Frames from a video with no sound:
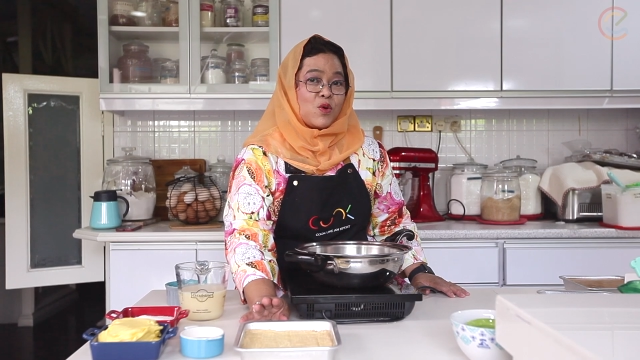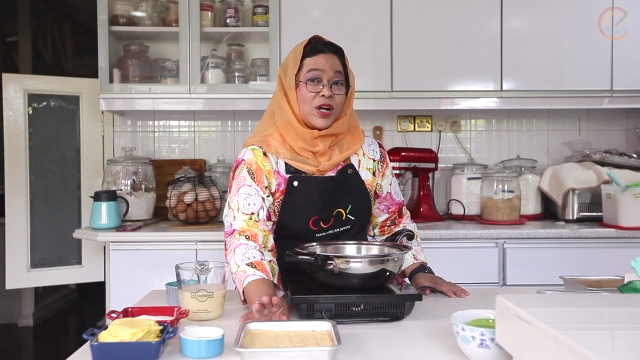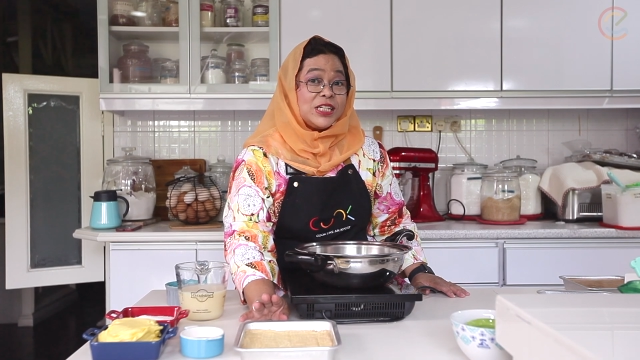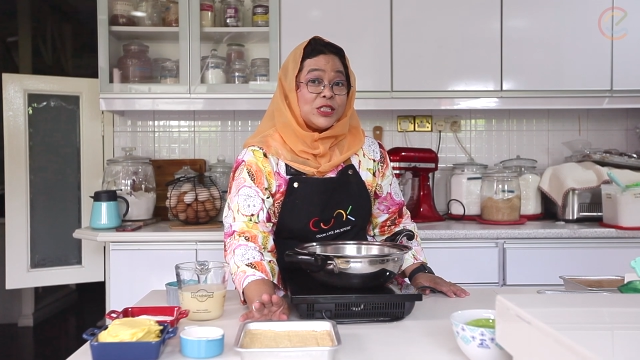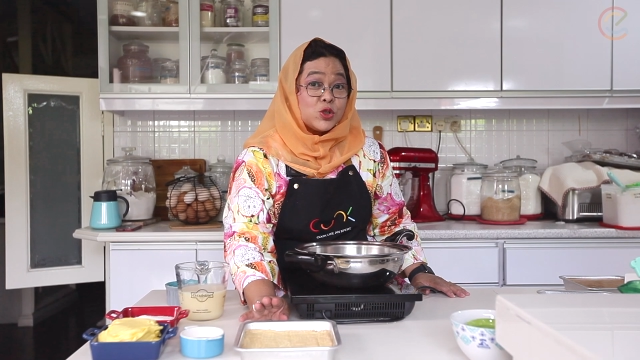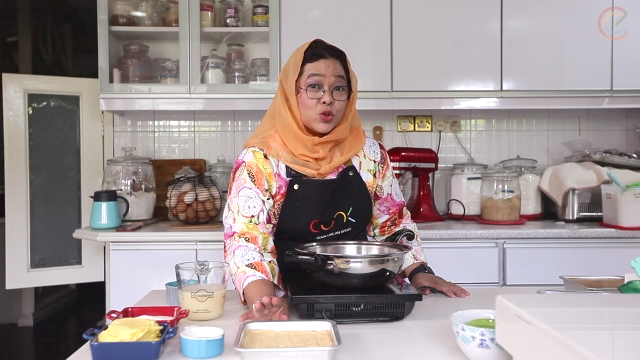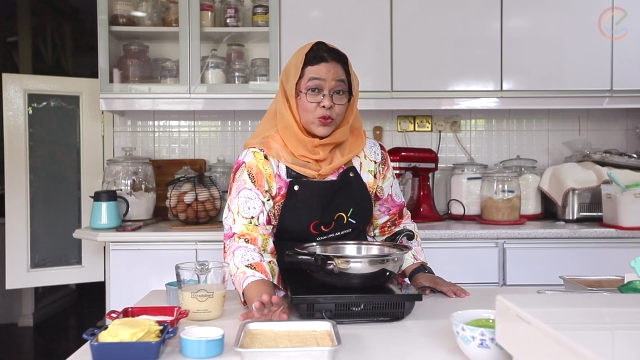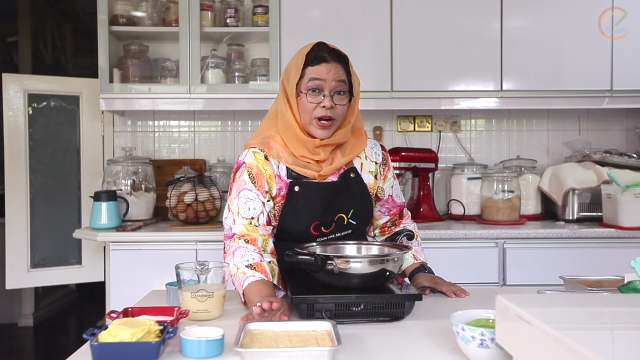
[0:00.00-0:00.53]
going
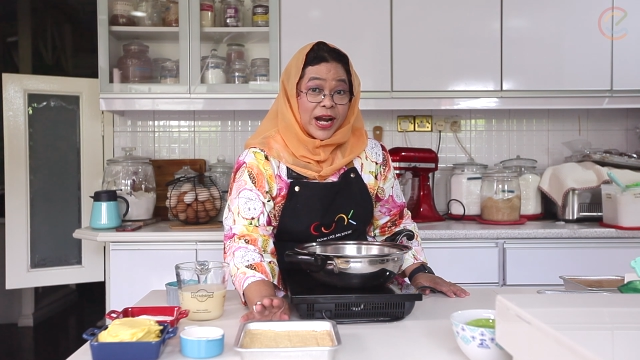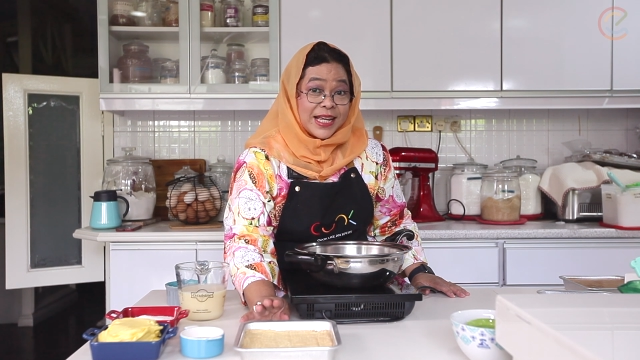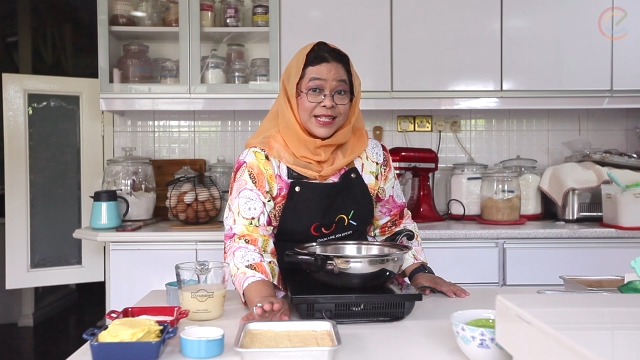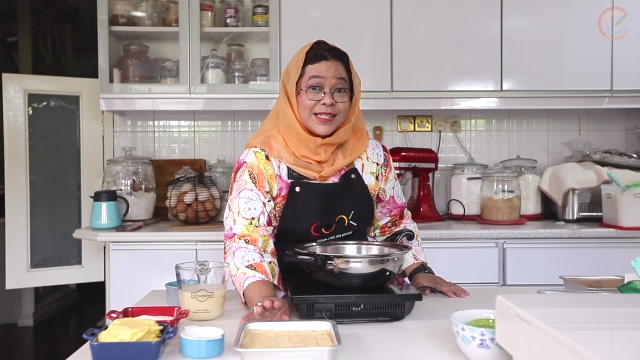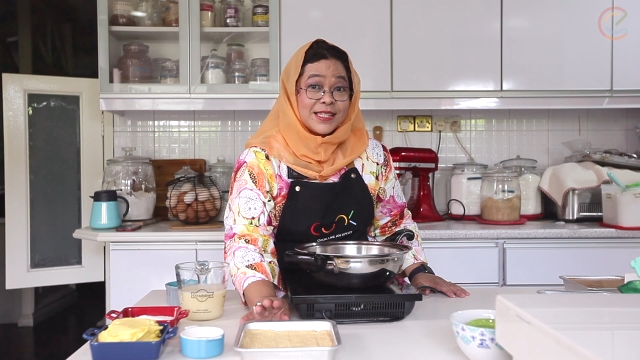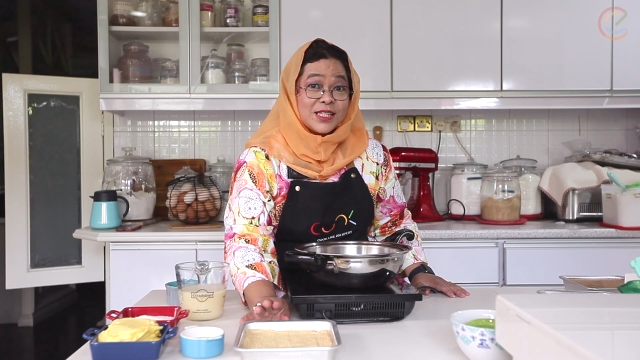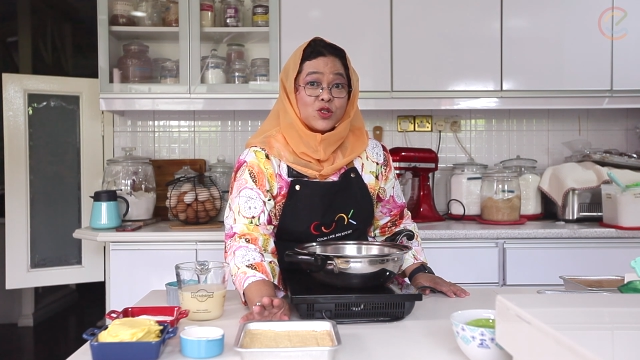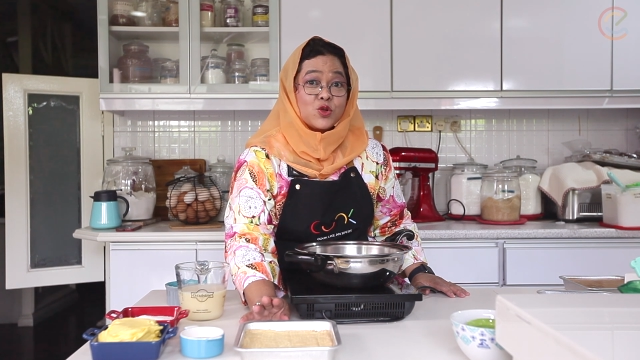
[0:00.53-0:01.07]
to
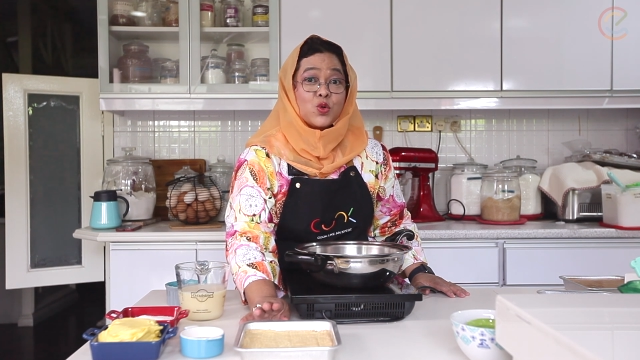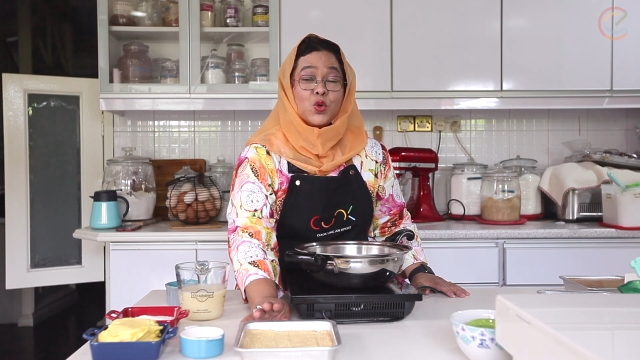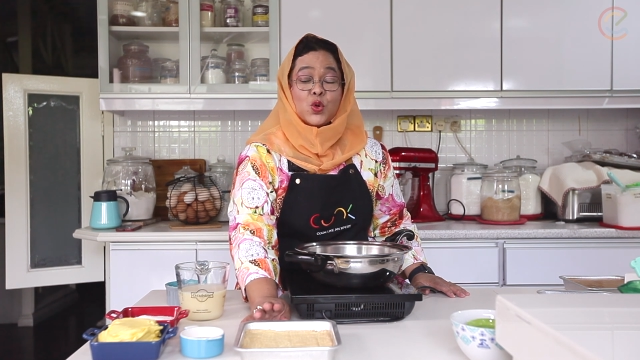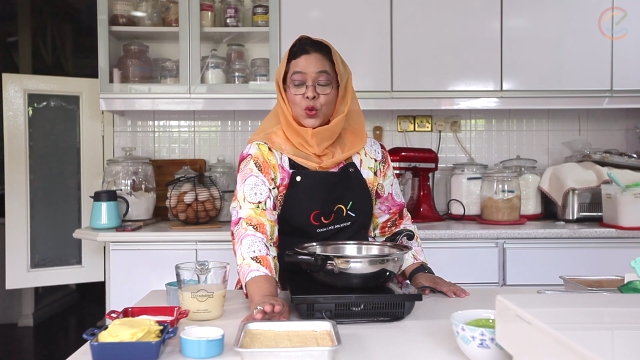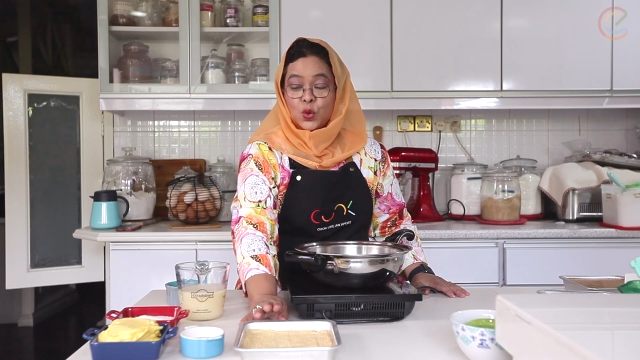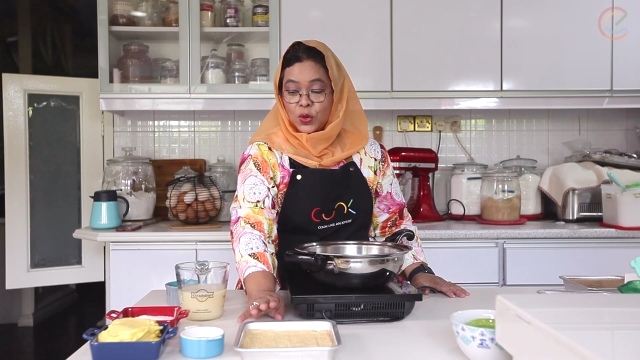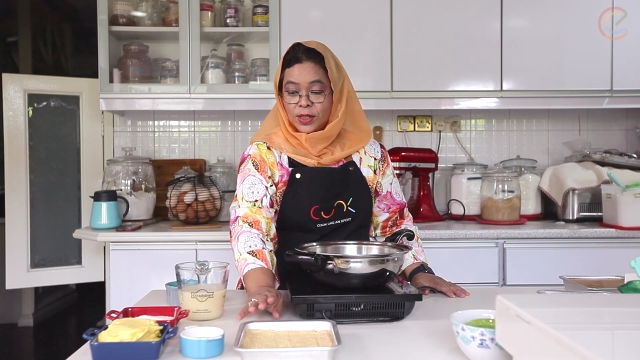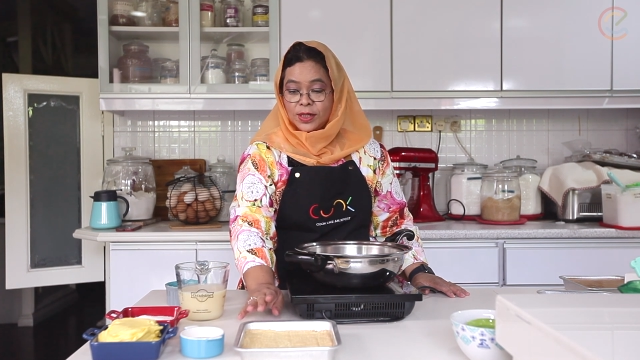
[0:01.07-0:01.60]
rest to
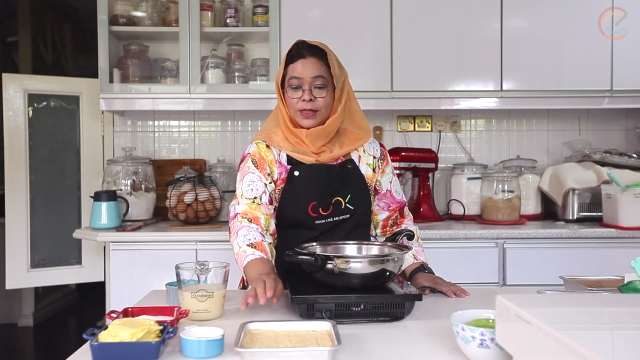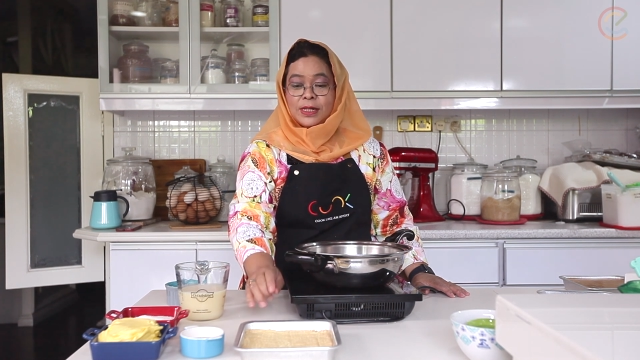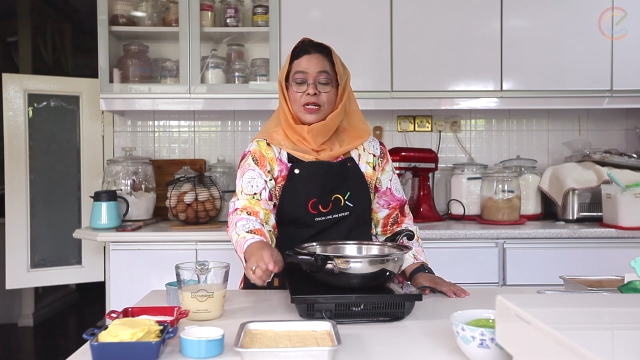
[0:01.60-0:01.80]
cool.